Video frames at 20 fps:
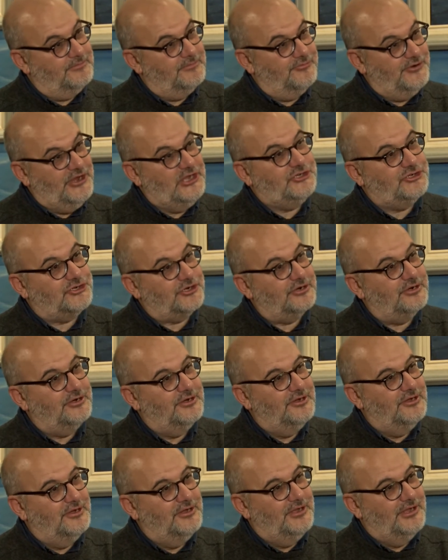richer,
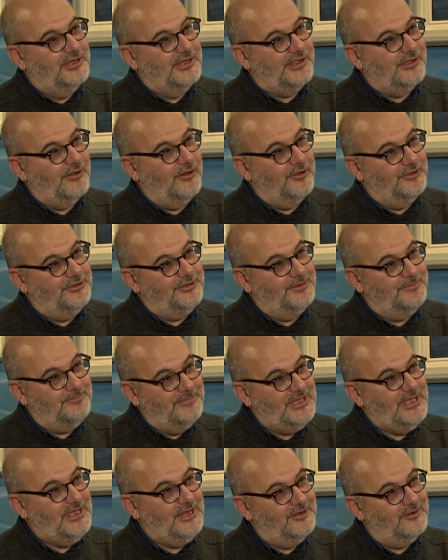so the
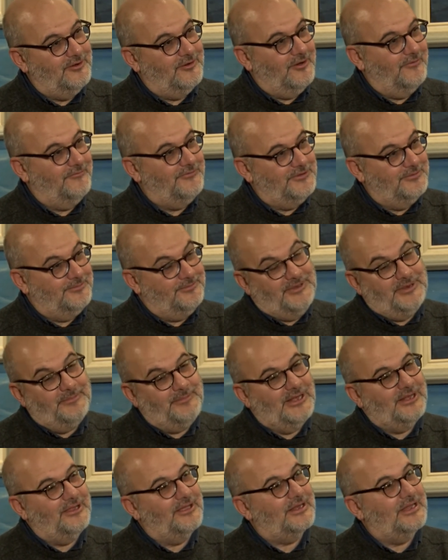mean of the
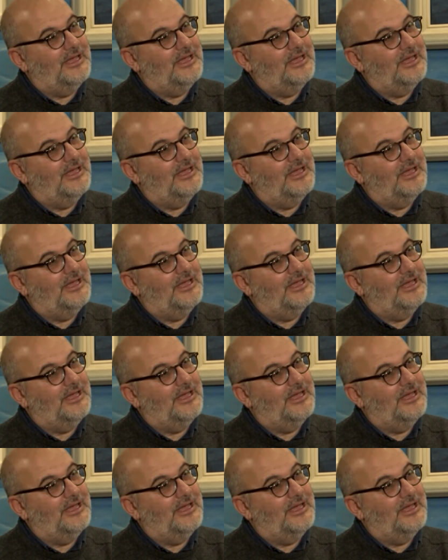middle